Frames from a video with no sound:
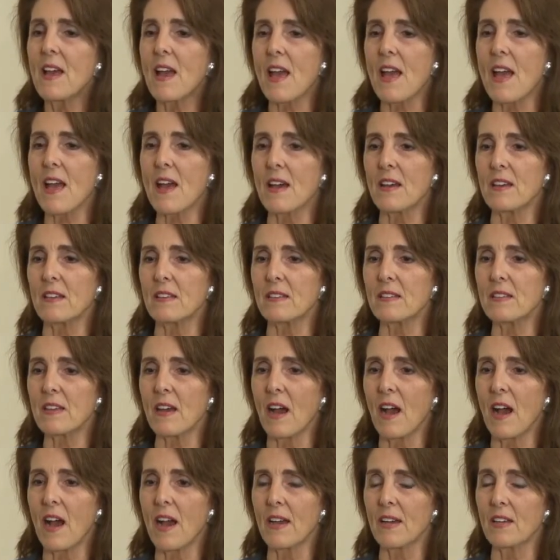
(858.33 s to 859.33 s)
And
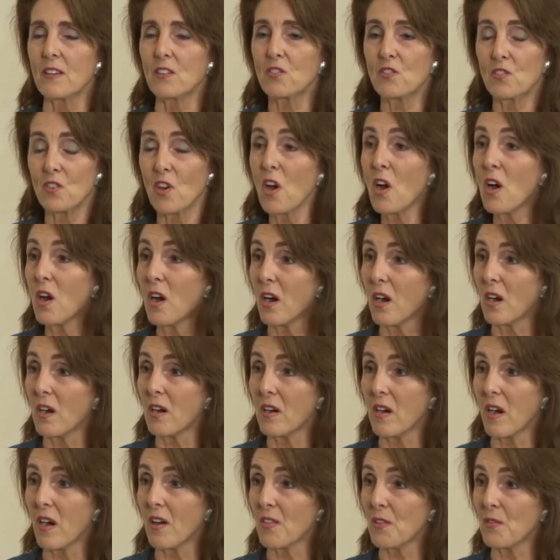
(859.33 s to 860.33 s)
I saw
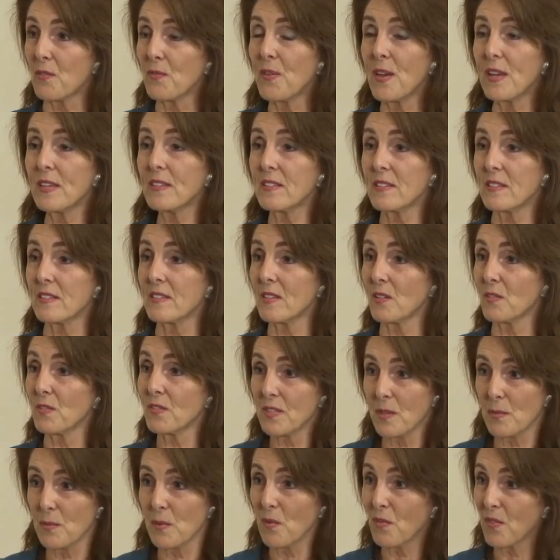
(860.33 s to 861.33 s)
on the faces of
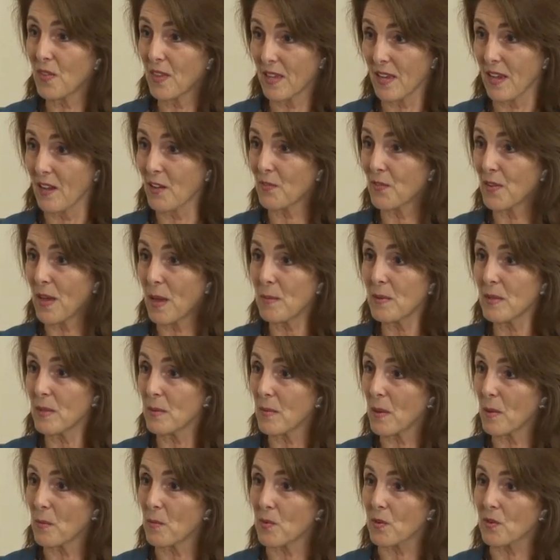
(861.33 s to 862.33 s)
some of the young family
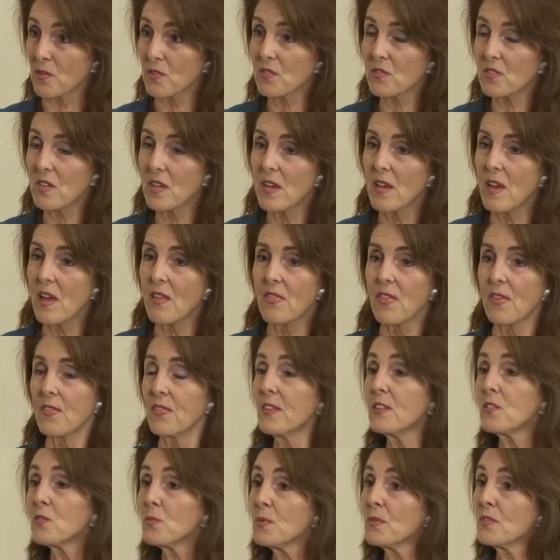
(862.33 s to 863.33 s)
members that
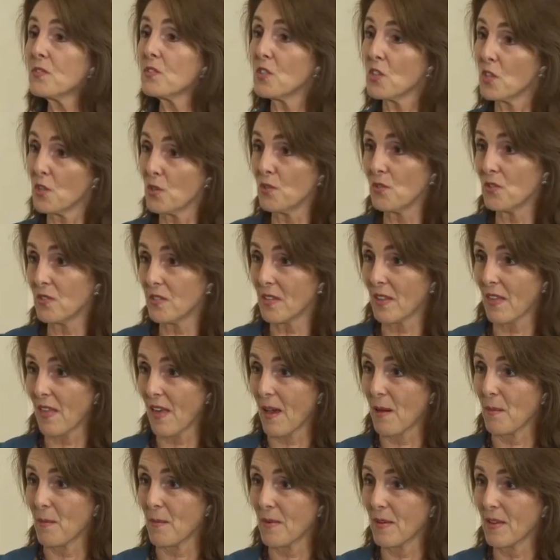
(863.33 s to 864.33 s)
this was news to
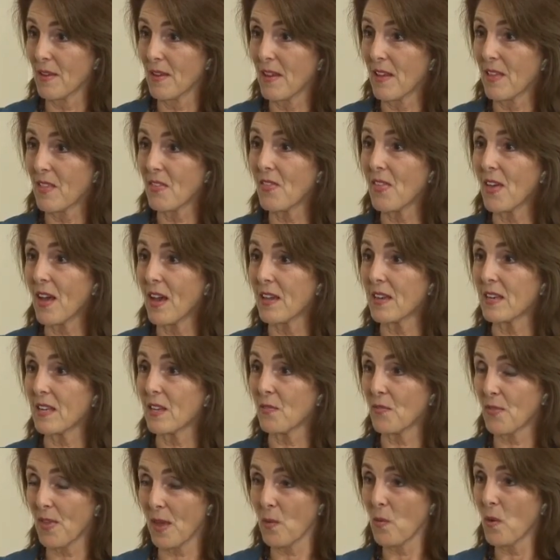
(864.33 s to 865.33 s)
them, that
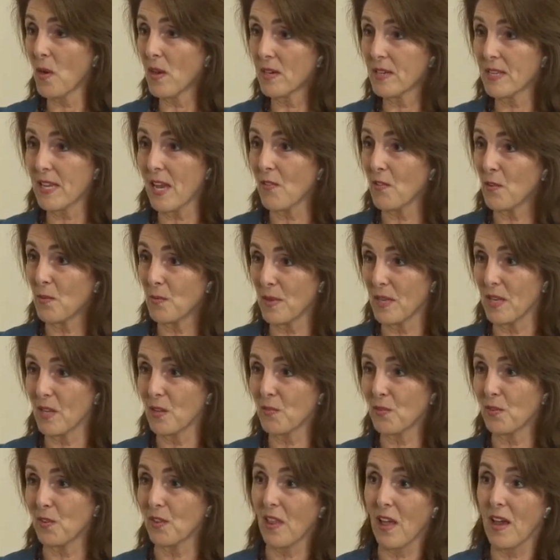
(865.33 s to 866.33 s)
if they wanted to have a
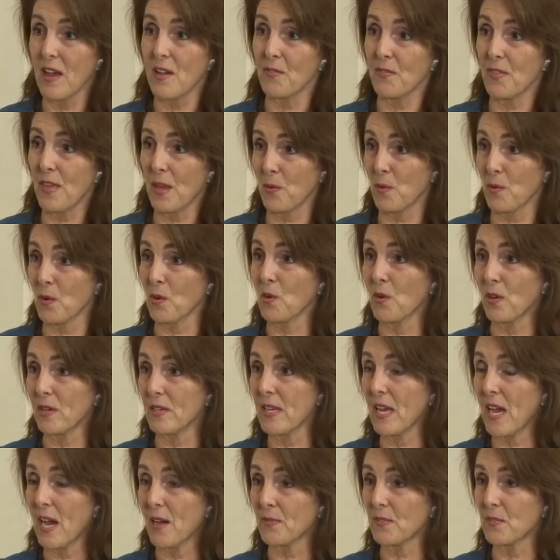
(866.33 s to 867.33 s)
meaningful life, they were going
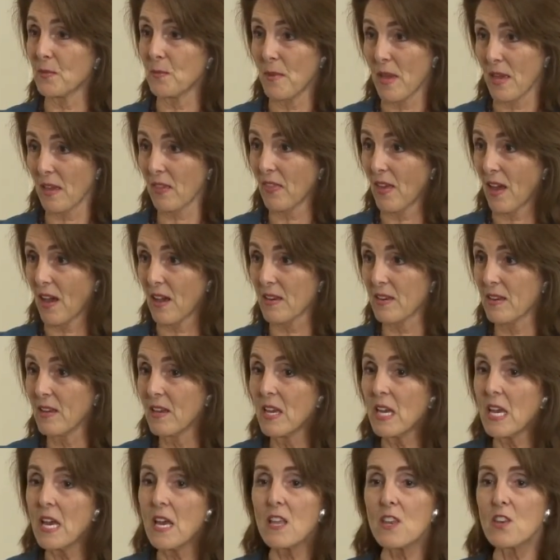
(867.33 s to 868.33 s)
to have to make that.
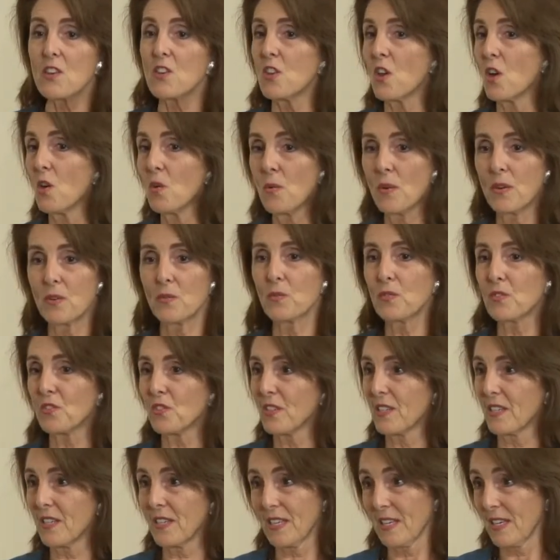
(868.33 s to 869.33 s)
No one was
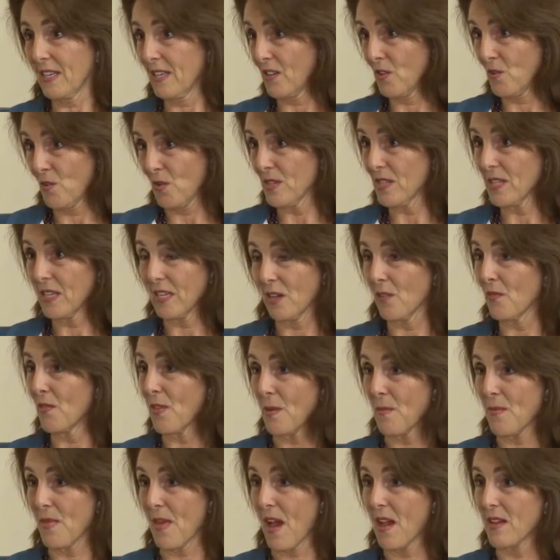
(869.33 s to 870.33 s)
going to give
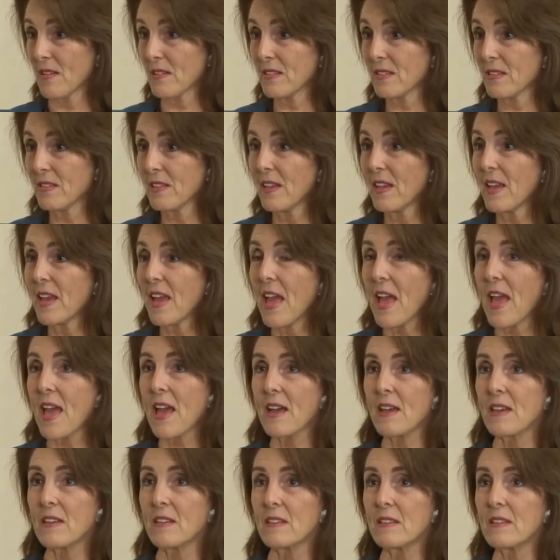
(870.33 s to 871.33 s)
them that.
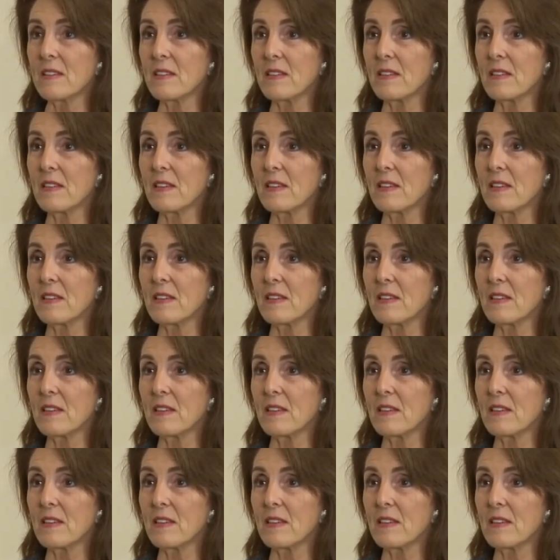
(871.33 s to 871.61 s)
And